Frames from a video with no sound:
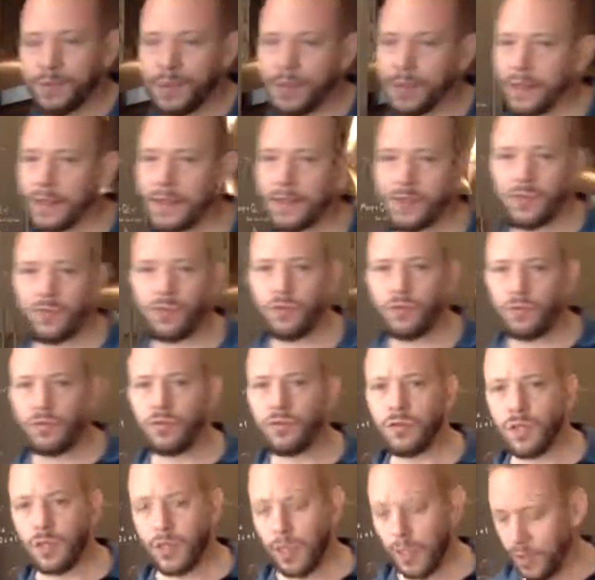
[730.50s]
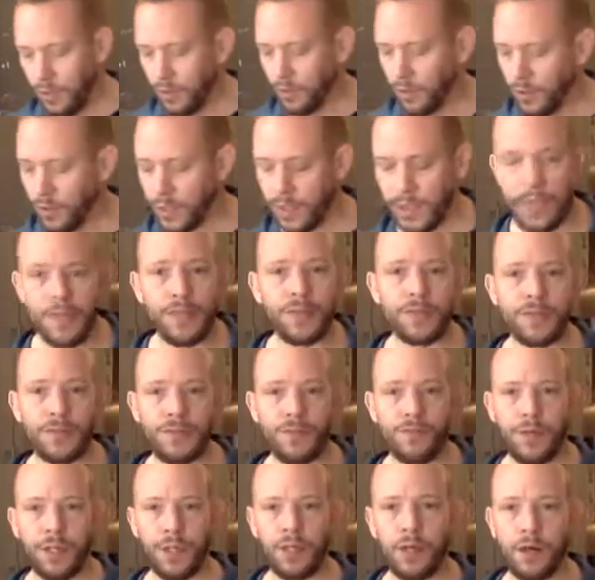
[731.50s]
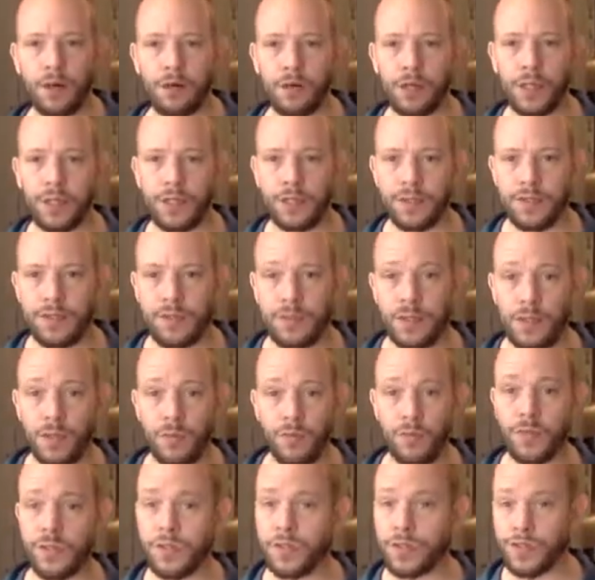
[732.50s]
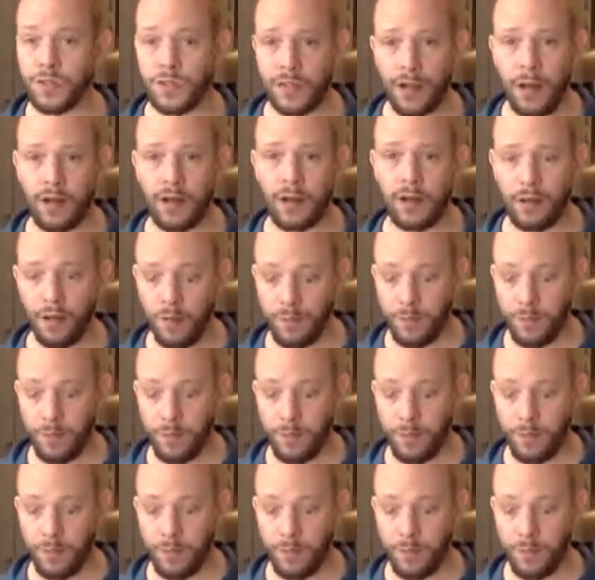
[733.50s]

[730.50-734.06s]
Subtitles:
Because you could hit your knees, and it would suck.